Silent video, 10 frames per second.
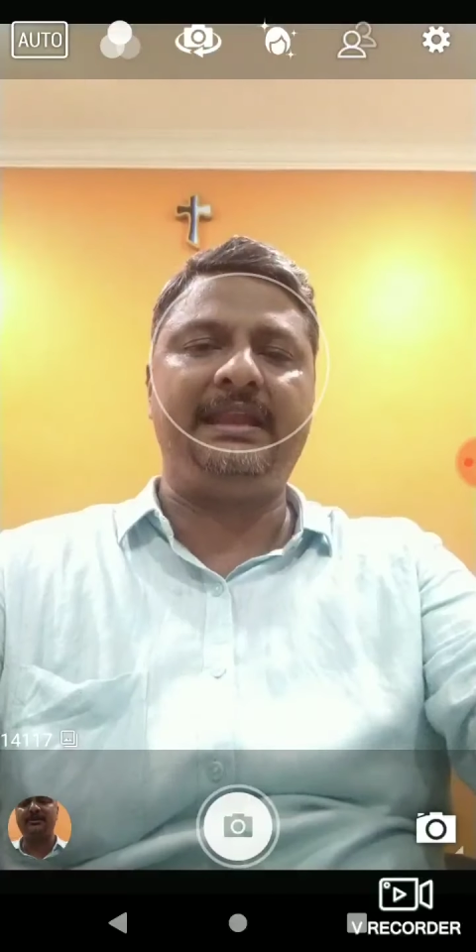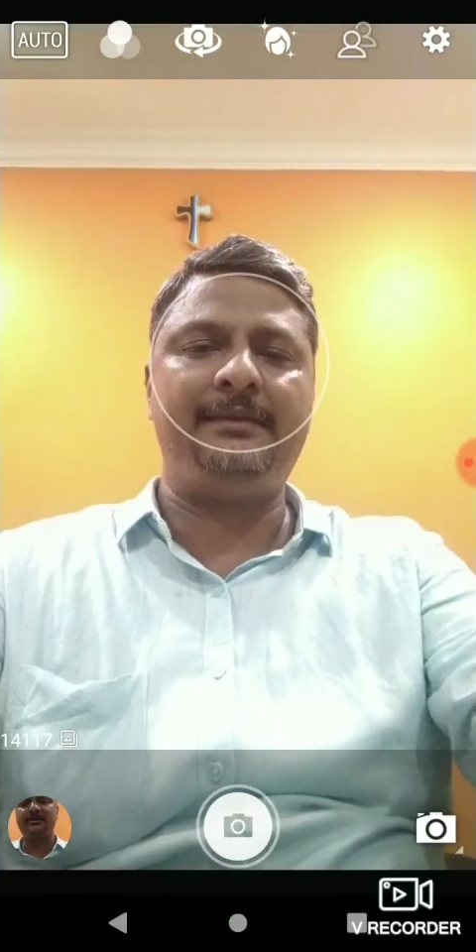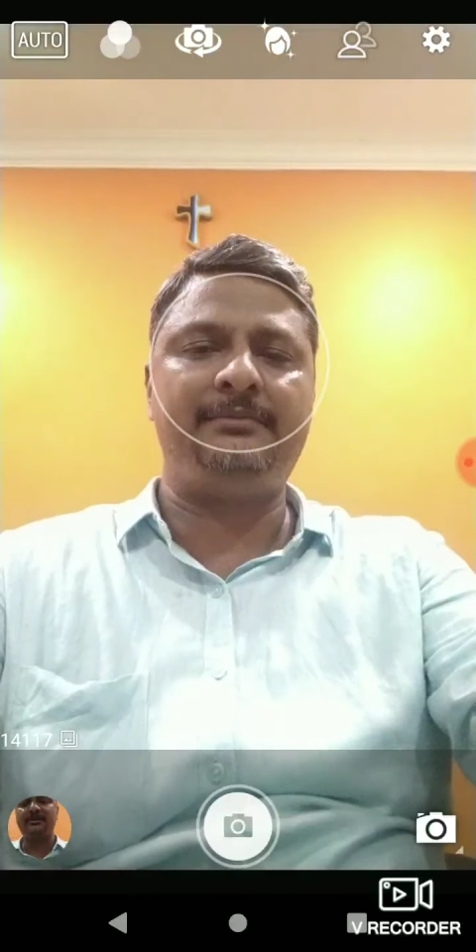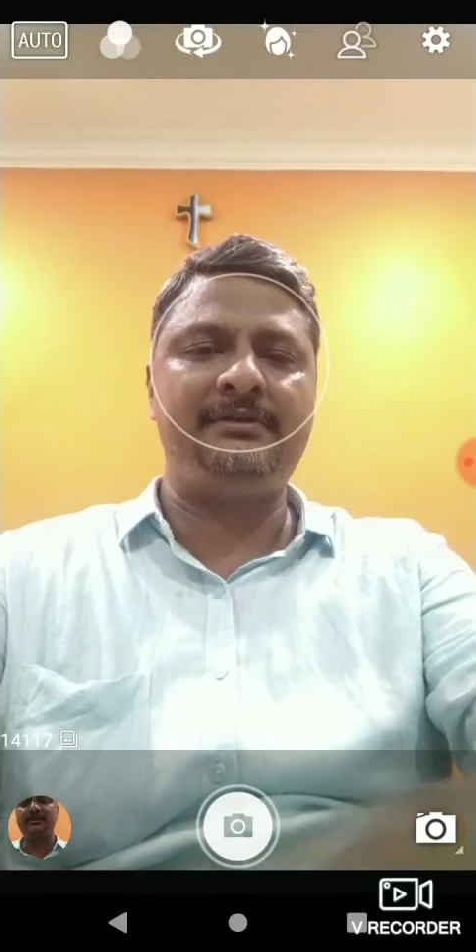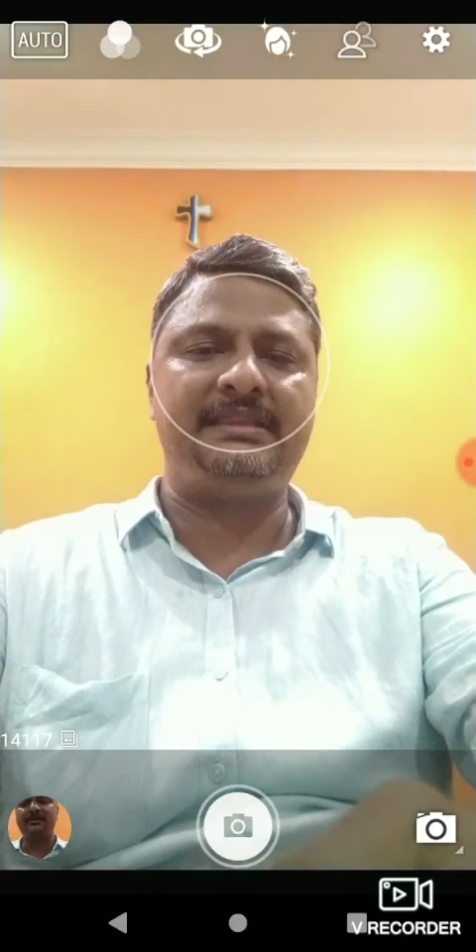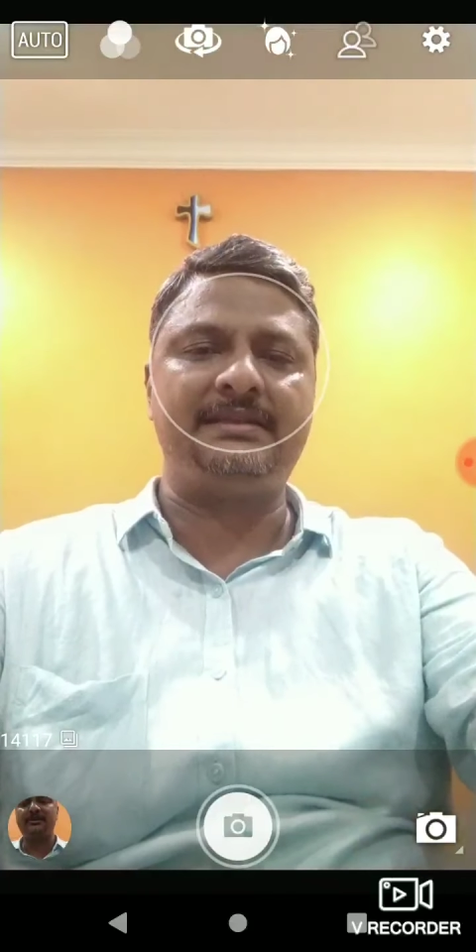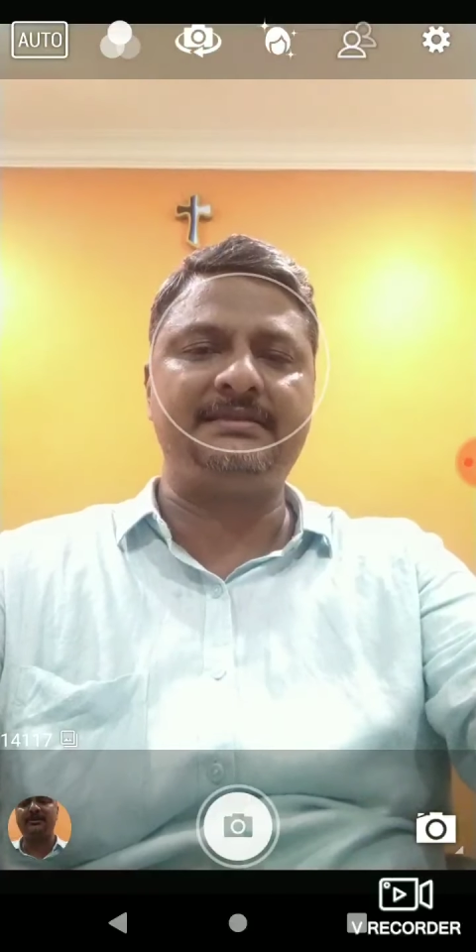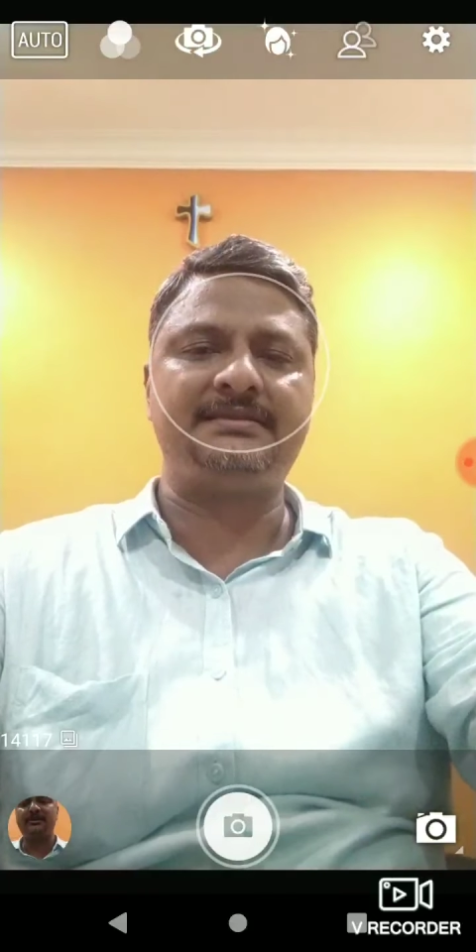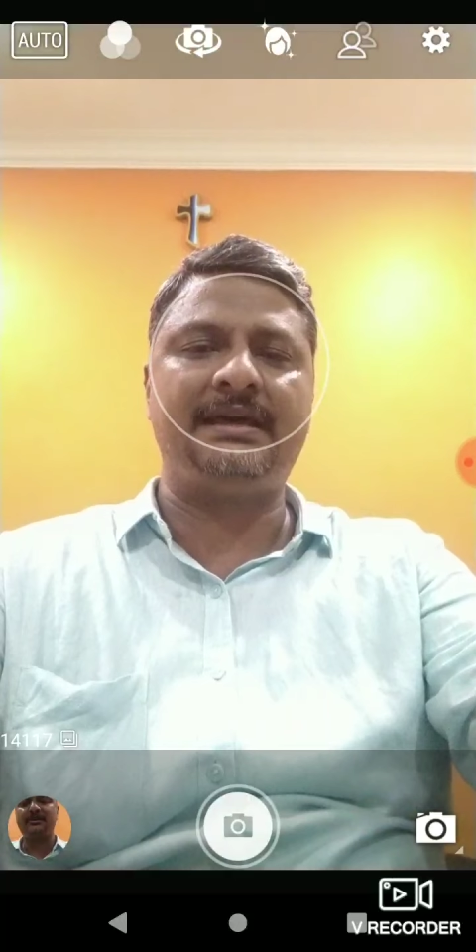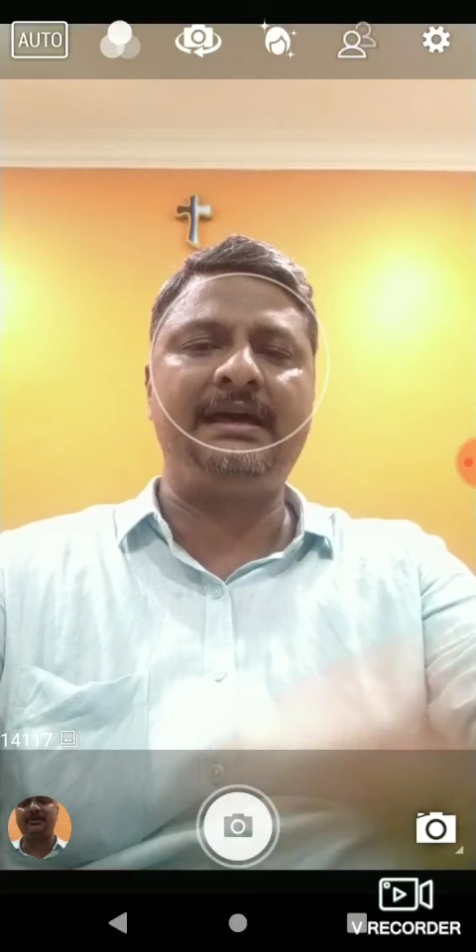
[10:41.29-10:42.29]
there is
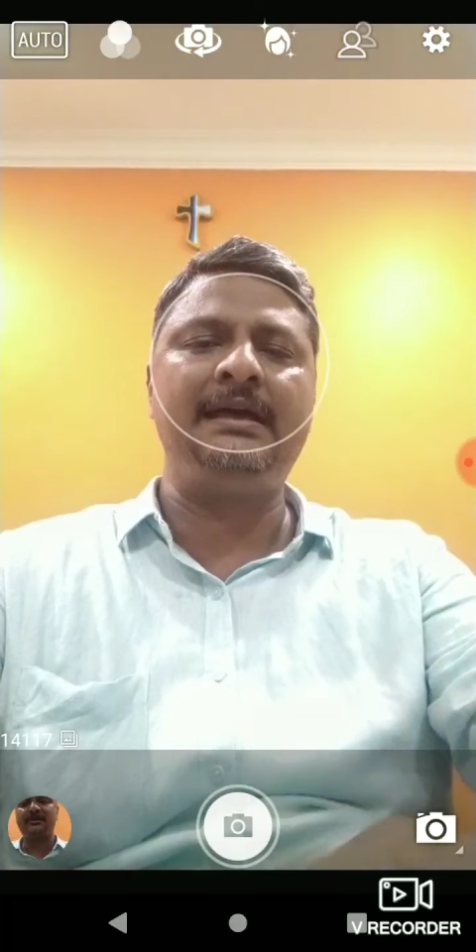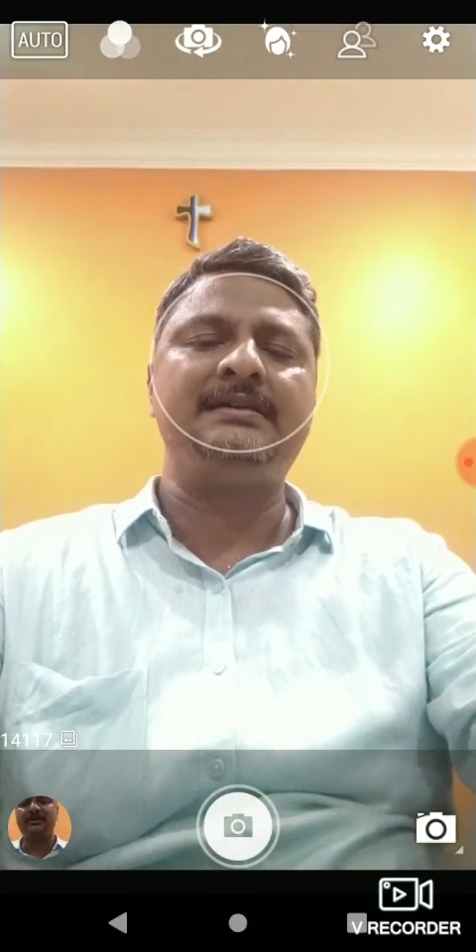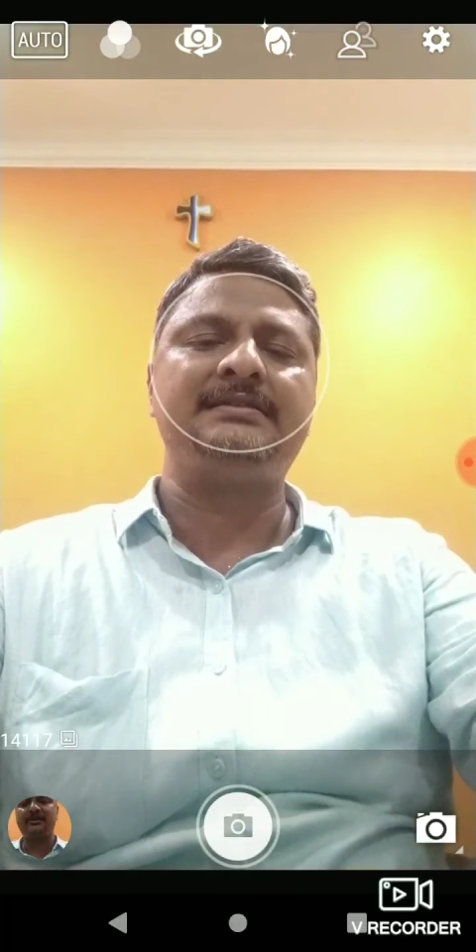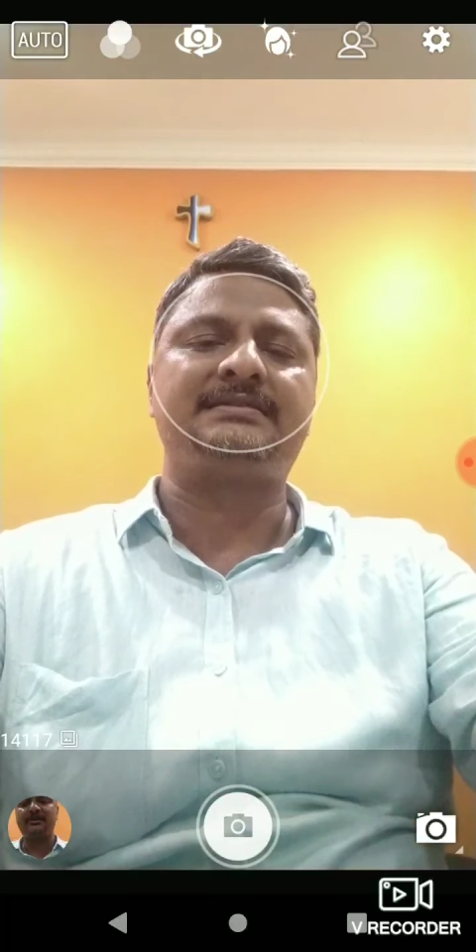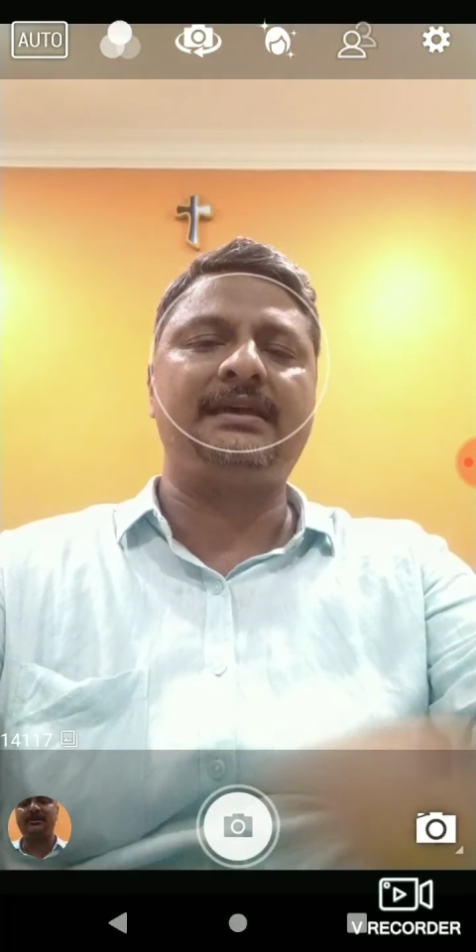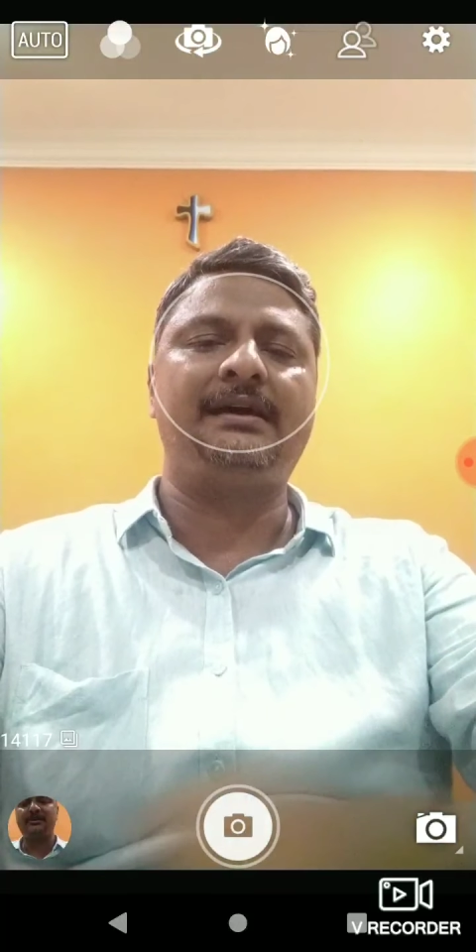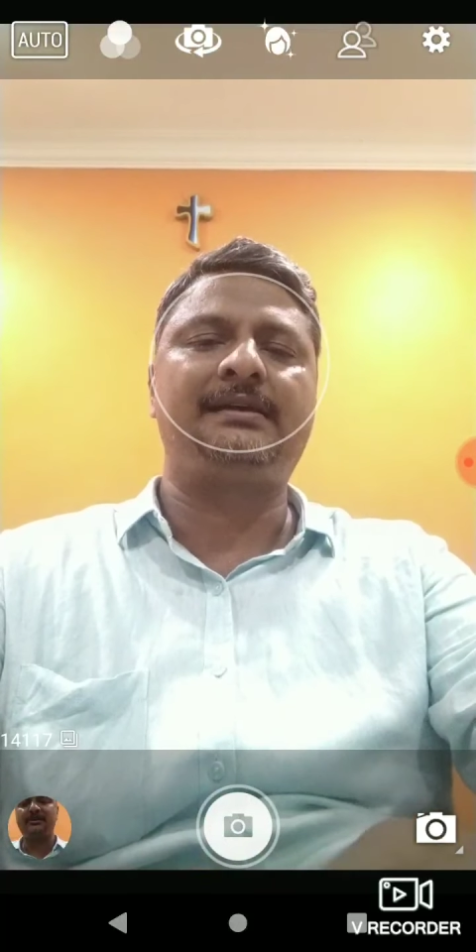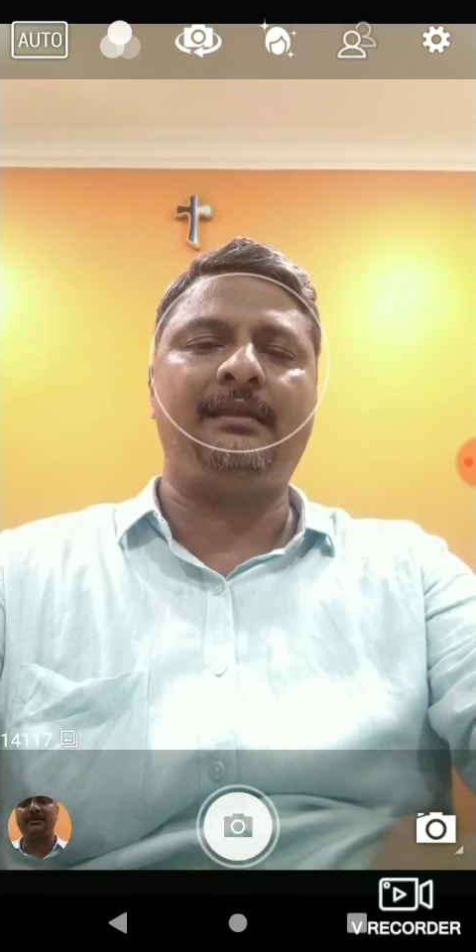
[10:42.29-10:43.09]
a circle